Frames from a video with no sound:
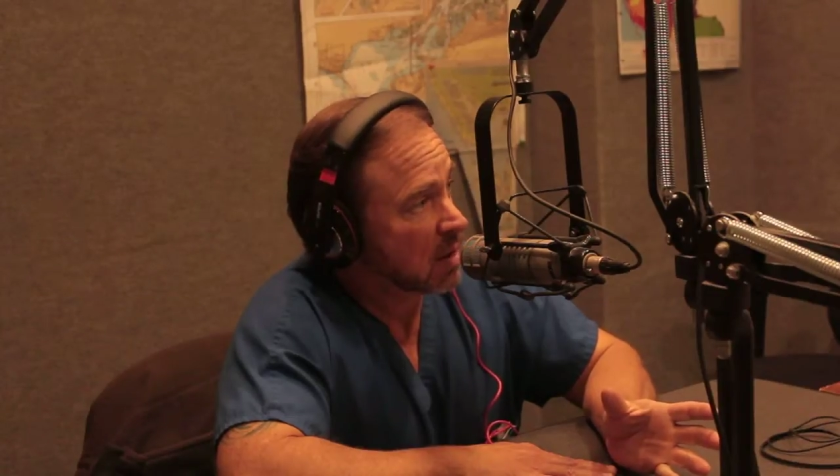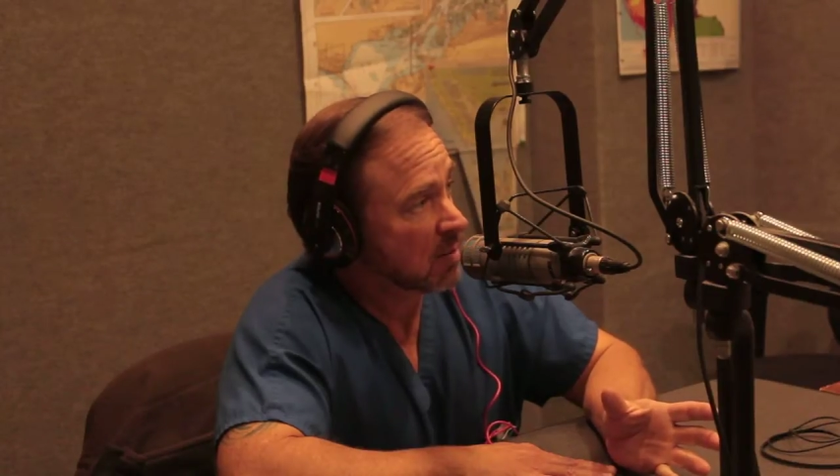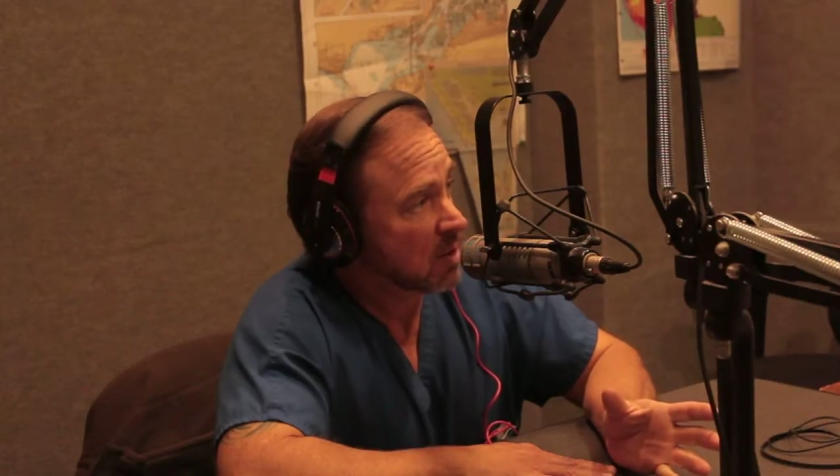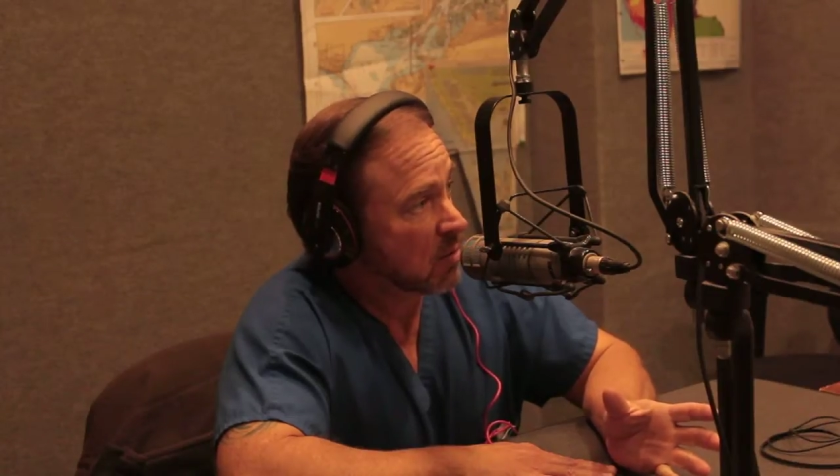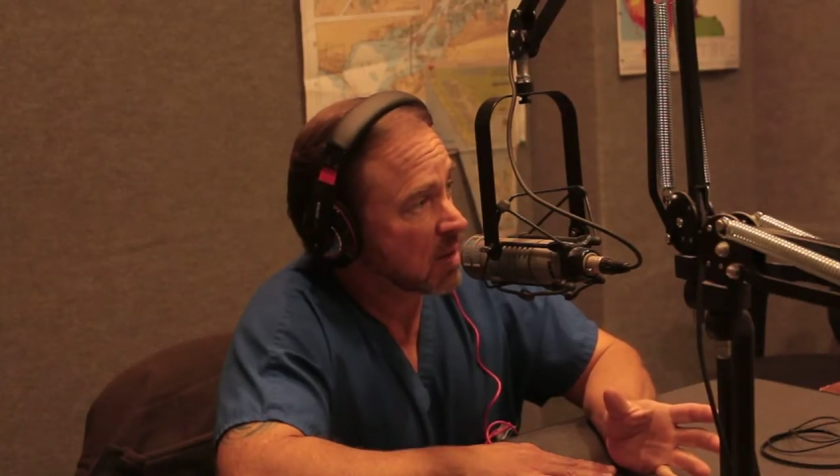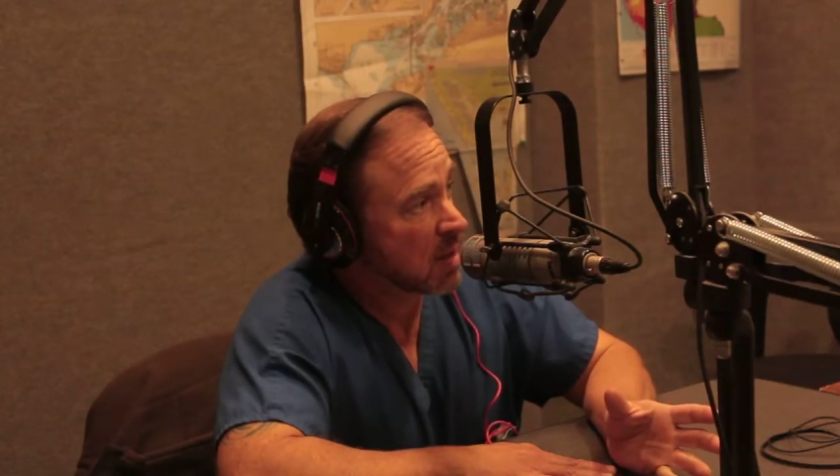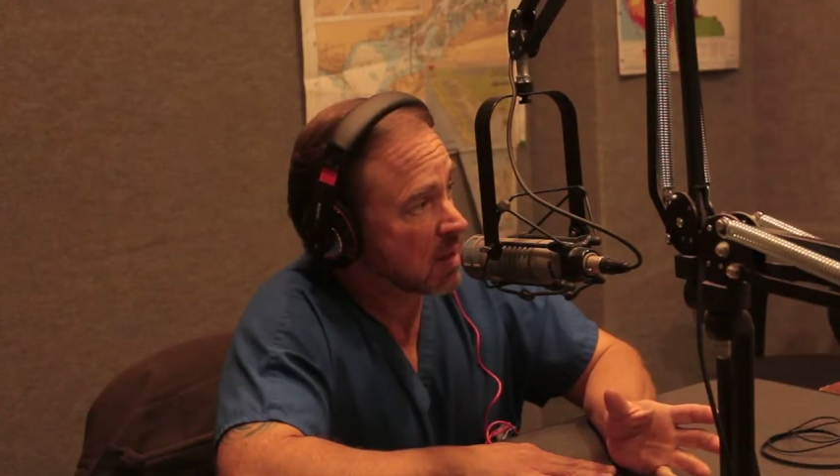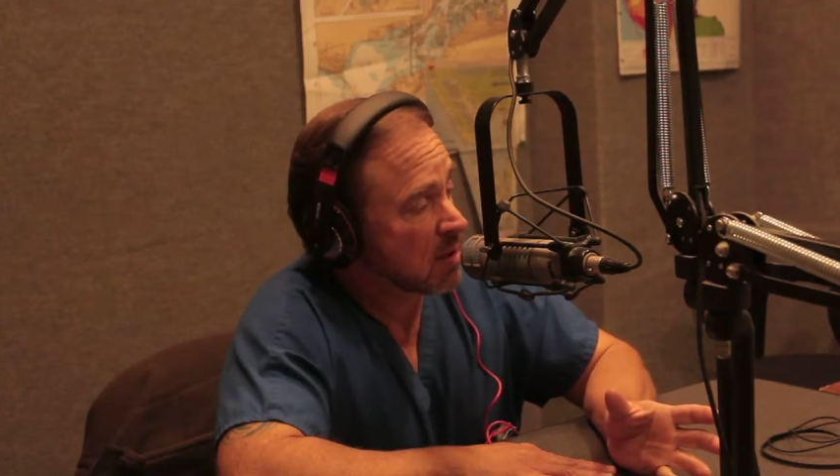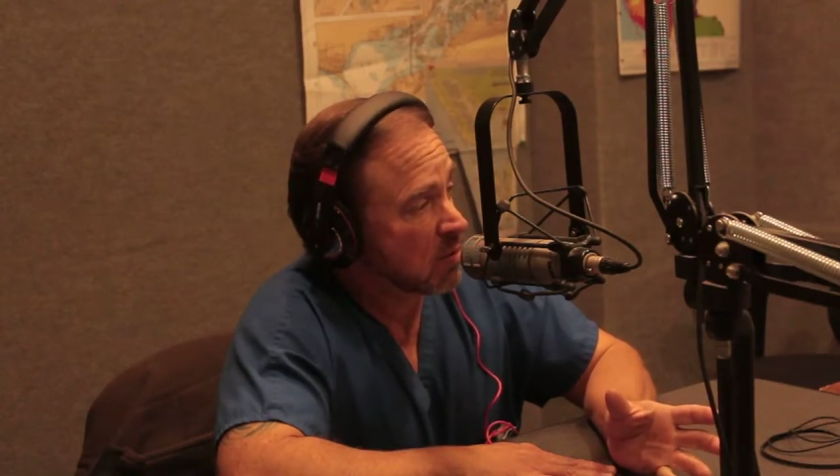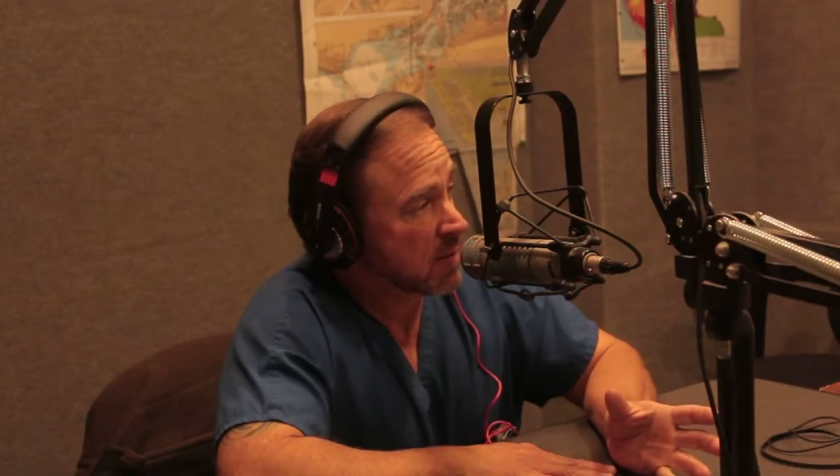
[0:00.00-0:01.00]
I mean, you don't want
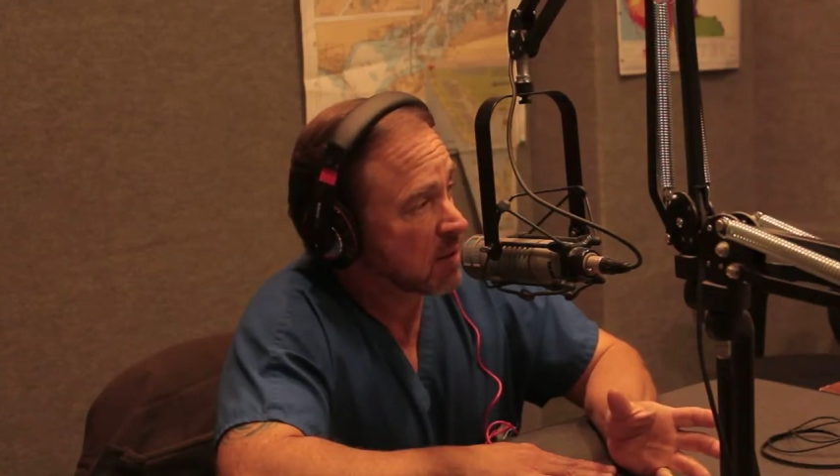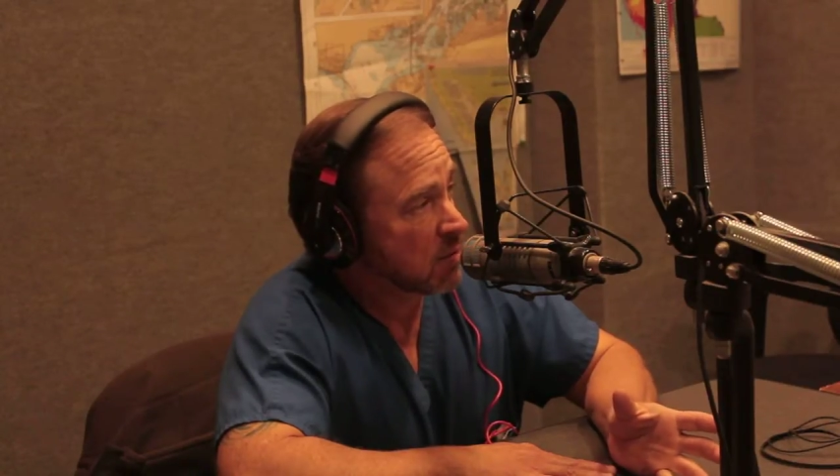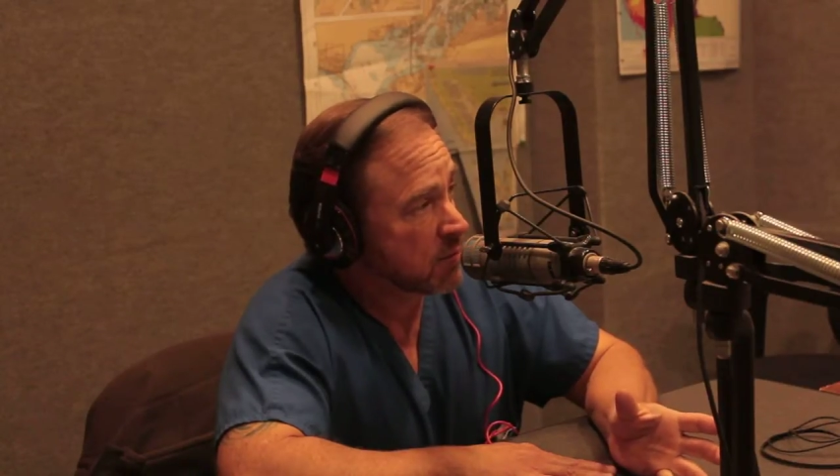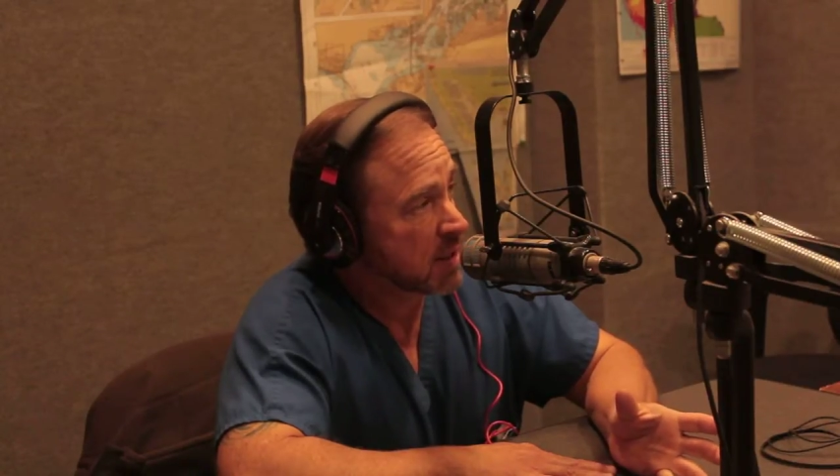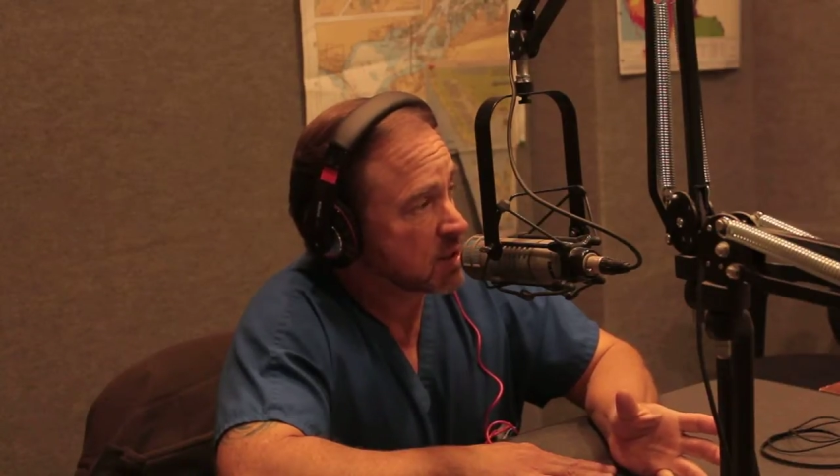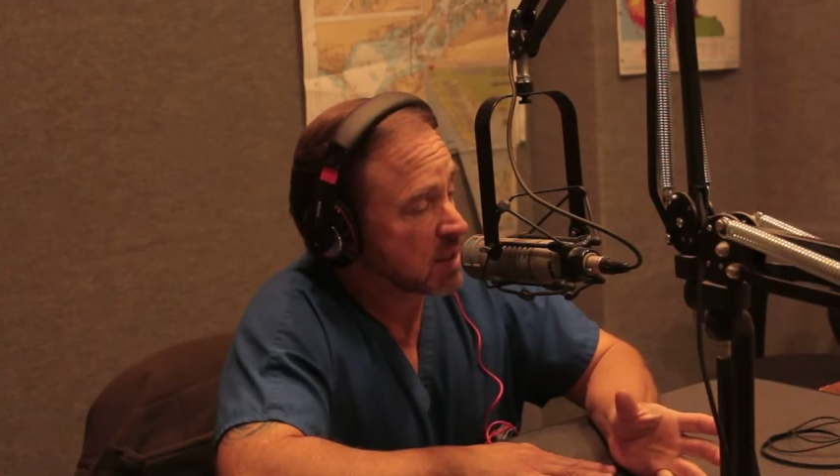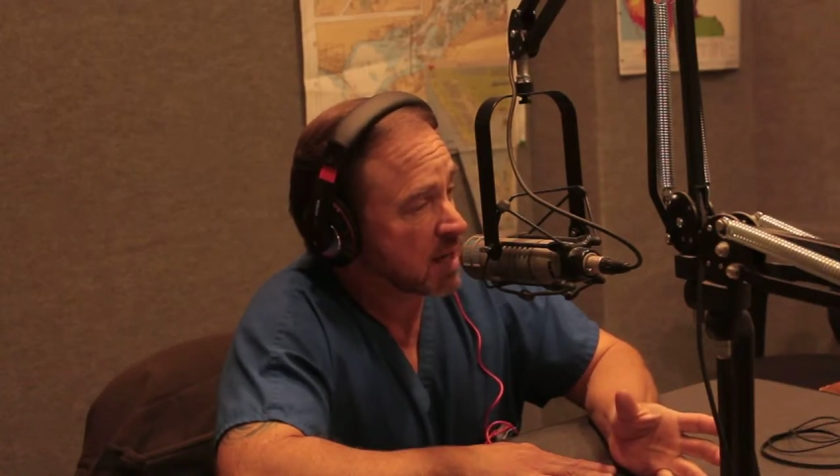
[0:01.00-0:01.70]
to, you know, in the old days you